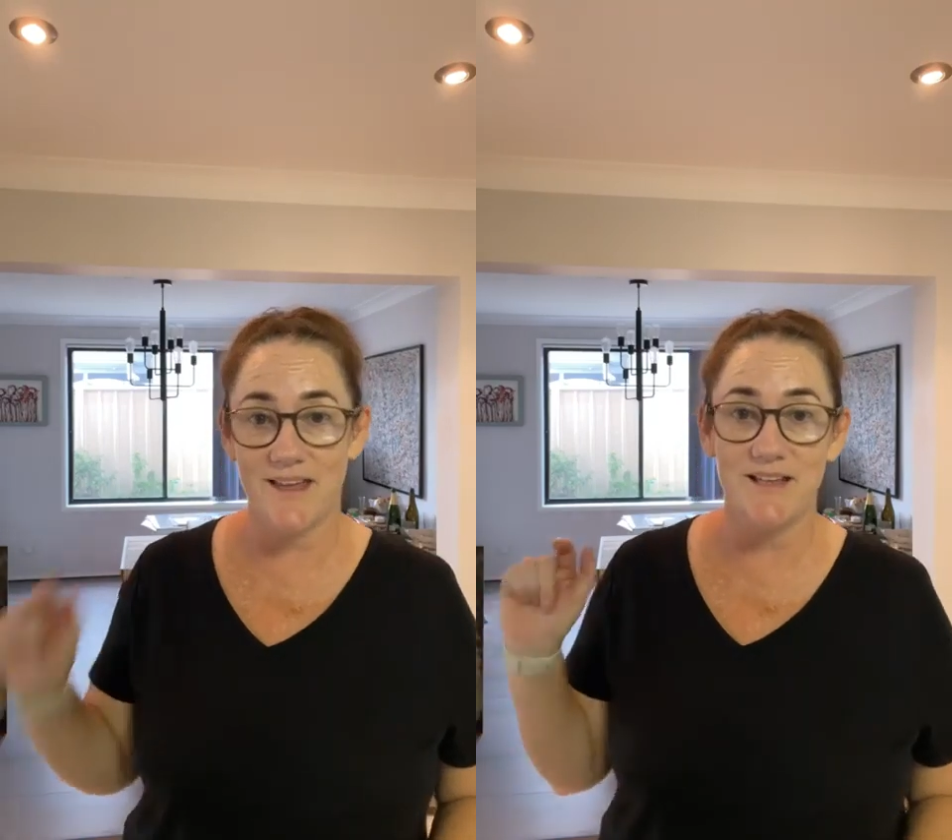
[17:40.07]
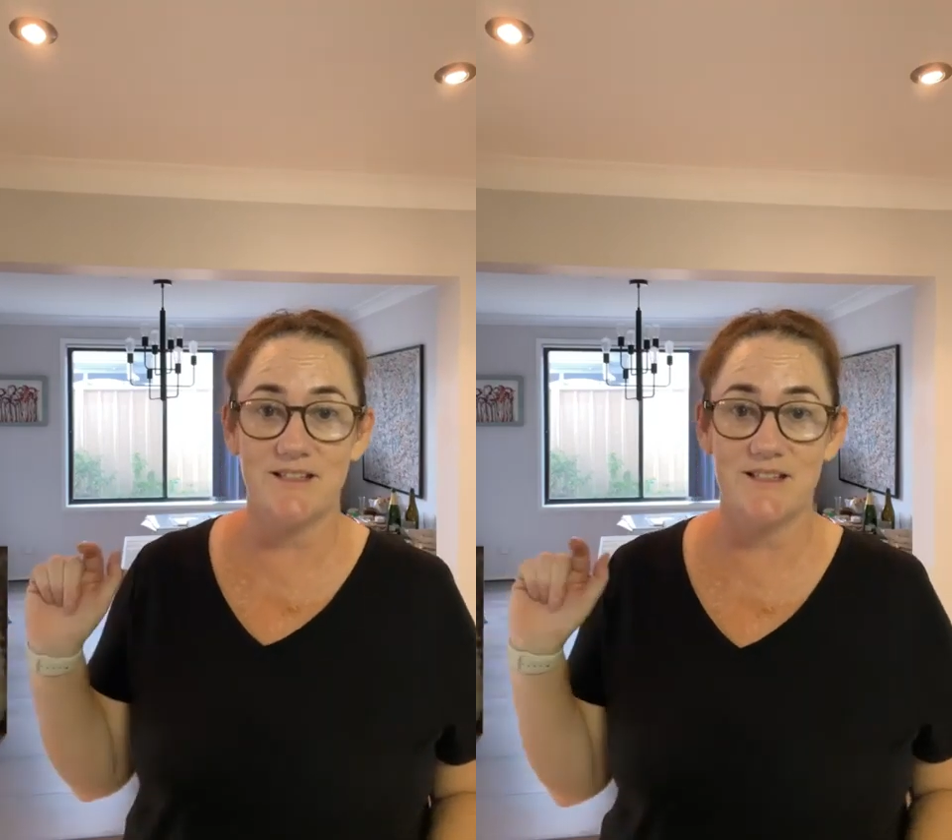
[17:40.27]

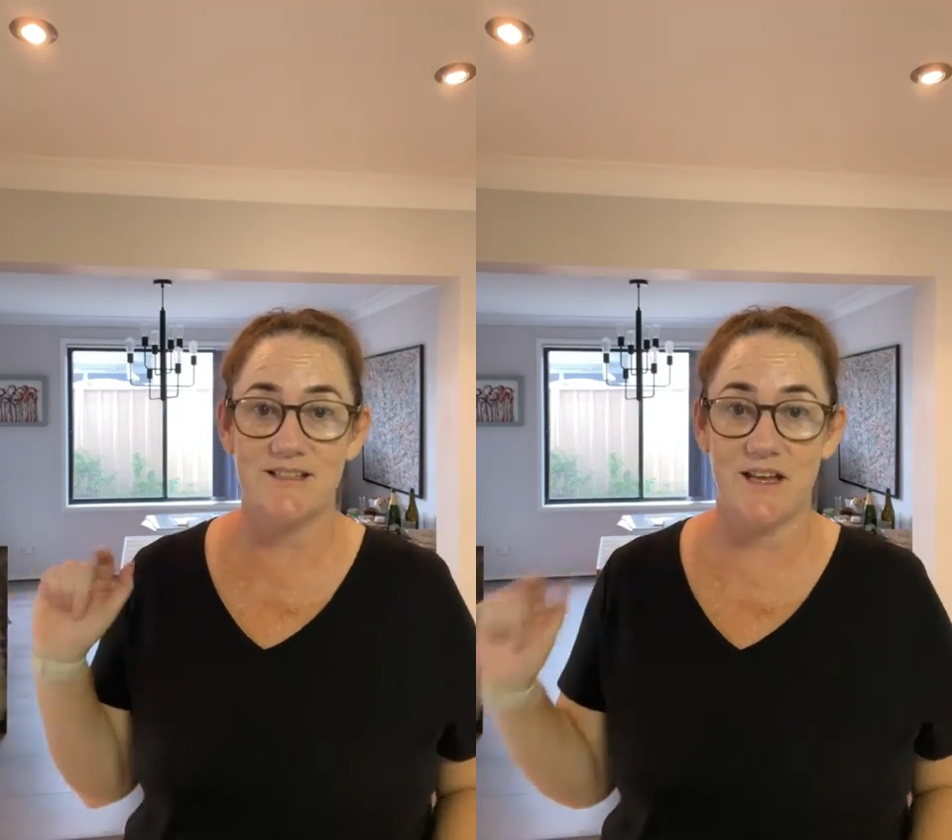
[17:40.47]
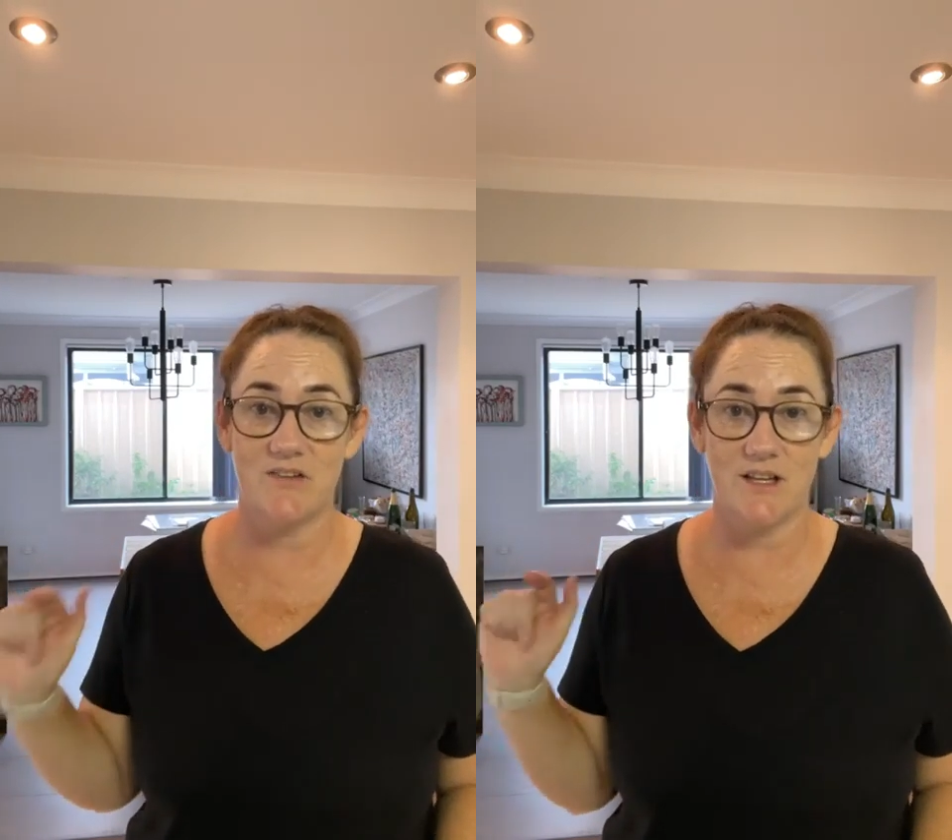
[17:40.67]
that is just
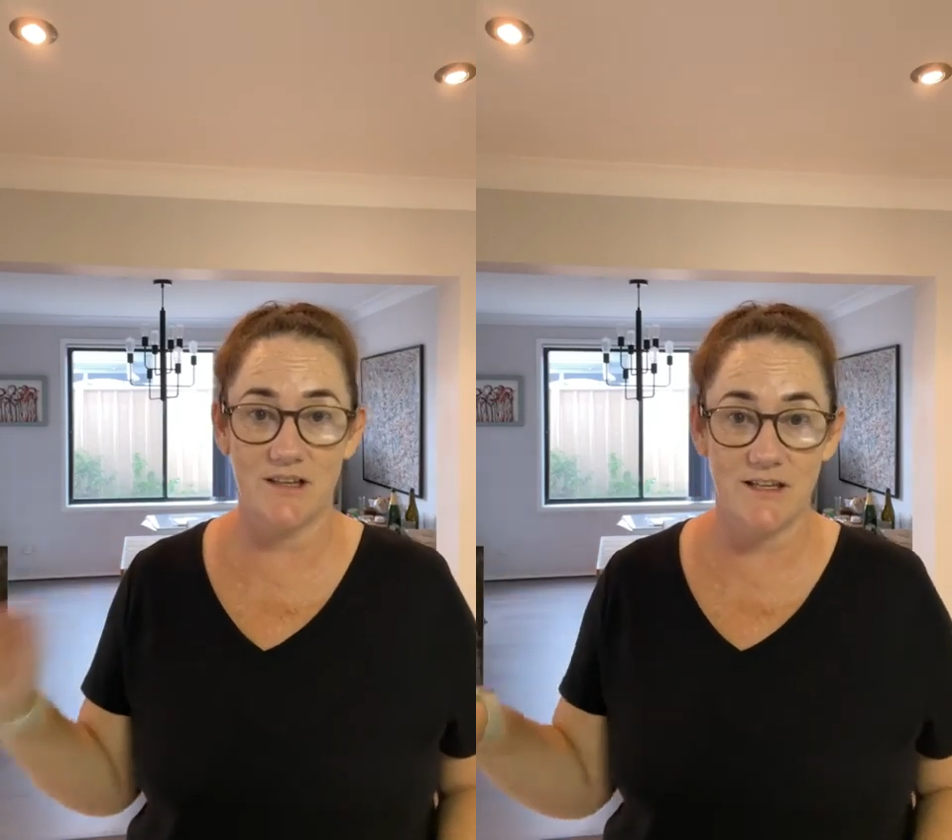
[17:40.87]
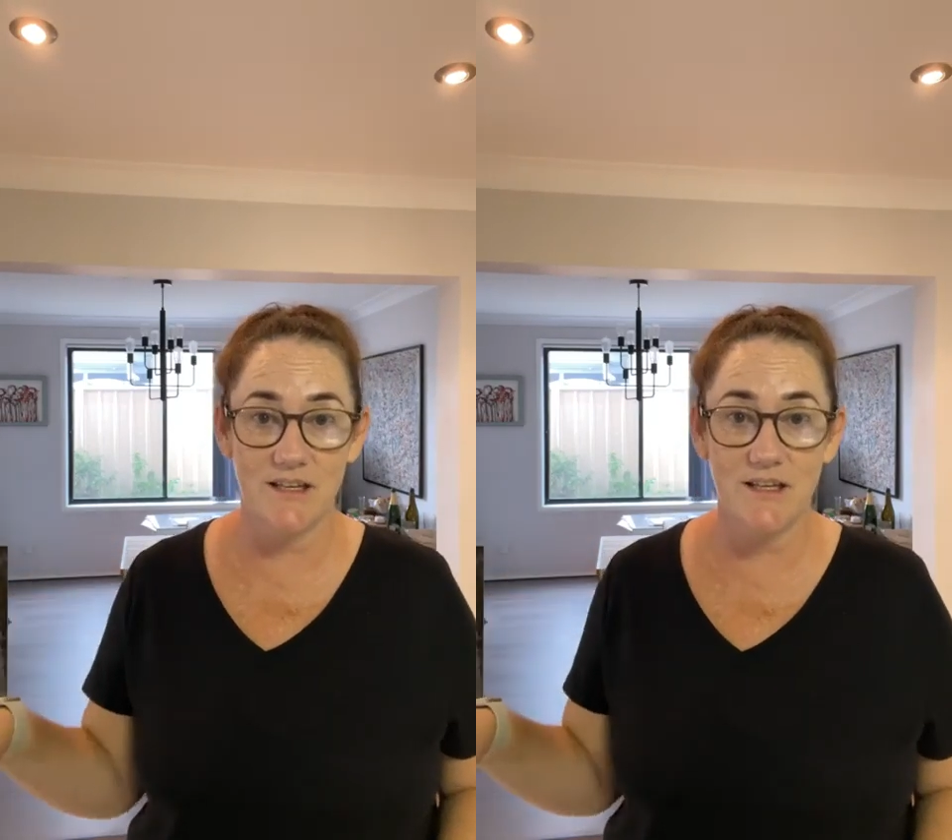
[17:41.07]
saving
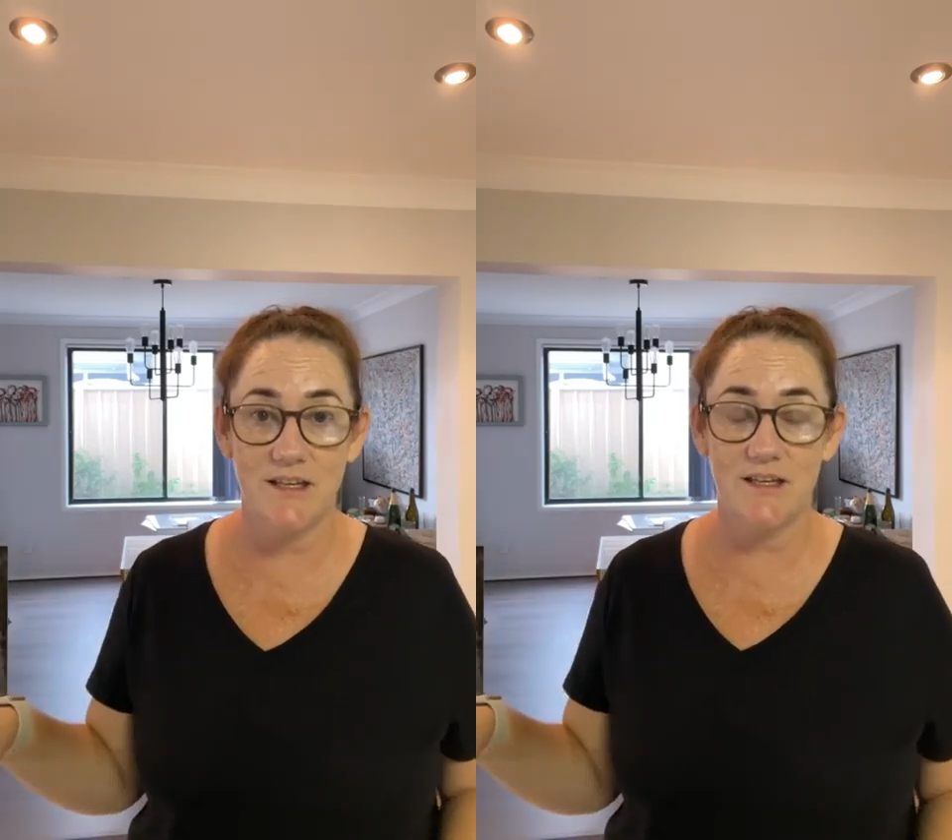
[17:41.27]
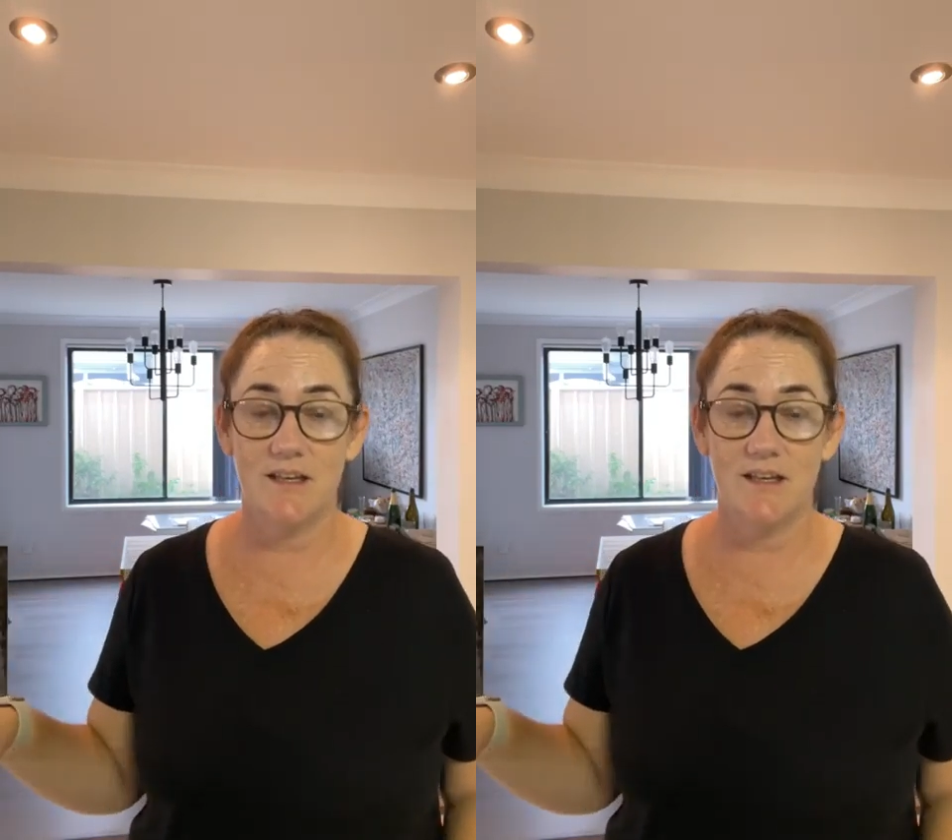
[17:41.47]
a link,